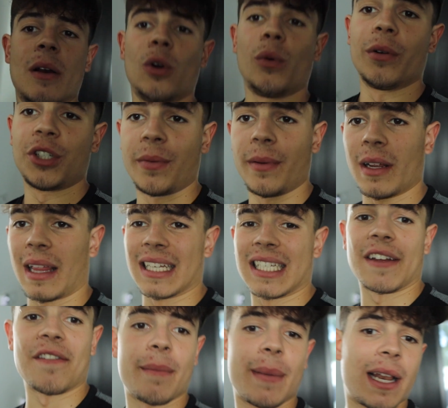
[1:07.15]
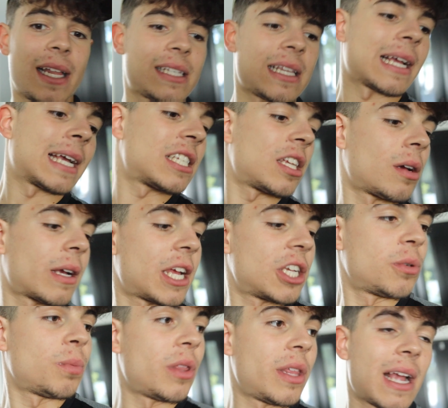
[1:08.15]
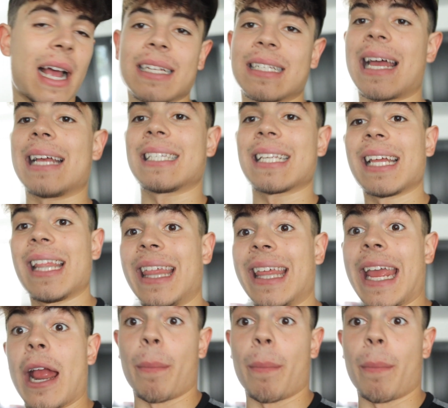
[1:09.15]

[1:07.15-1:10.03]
Uber should be in like 7 minutes. I guess I'll catch up with you guys at the